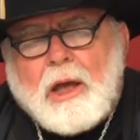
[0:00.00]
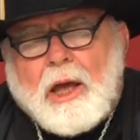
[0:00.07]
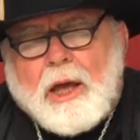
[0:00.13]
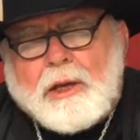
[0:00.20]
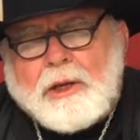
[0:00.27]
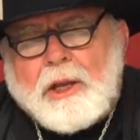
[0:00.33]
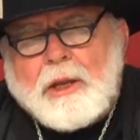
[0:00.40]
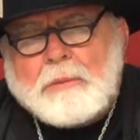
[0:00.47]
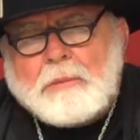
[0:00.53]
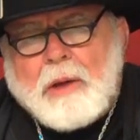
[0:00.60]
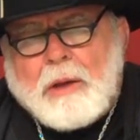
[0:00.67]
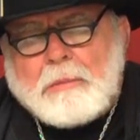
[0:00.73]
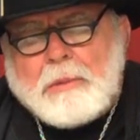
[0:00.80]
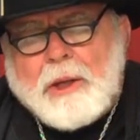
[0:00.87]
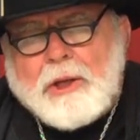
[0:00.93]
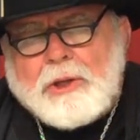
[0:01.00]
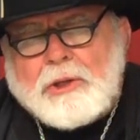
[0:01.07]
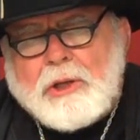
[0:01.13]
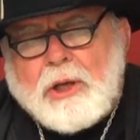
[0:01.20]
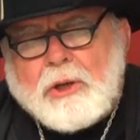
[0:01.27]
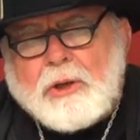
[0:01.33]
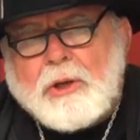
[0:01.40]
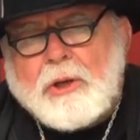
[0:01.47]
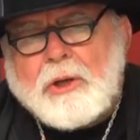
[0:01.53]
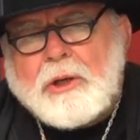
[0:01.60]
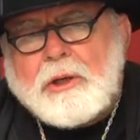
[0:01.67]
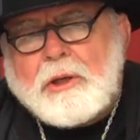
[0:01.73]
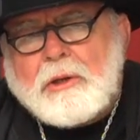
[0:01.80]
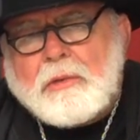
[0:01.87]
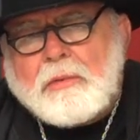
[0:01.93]
I did my best I
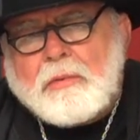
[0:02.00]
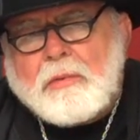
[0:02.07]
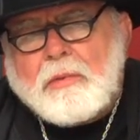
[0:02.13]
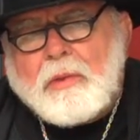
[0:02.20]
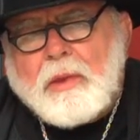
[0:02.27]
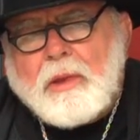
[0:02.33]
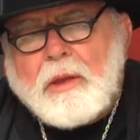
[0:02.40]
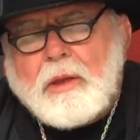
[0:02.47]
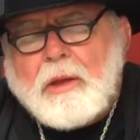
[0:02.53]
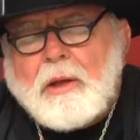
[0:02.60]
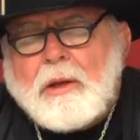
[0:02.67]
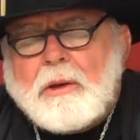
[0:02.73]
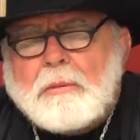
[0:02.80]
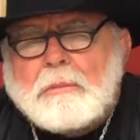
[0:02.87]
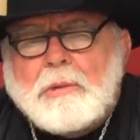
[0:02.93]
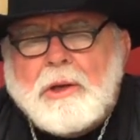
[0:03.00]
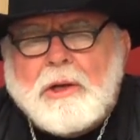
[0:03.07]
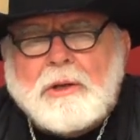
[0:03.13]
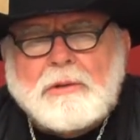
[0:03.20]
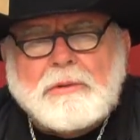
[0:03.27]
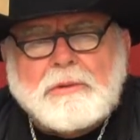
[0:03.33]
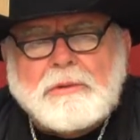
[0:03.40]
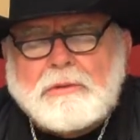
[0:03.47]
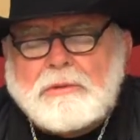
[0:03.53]
could, but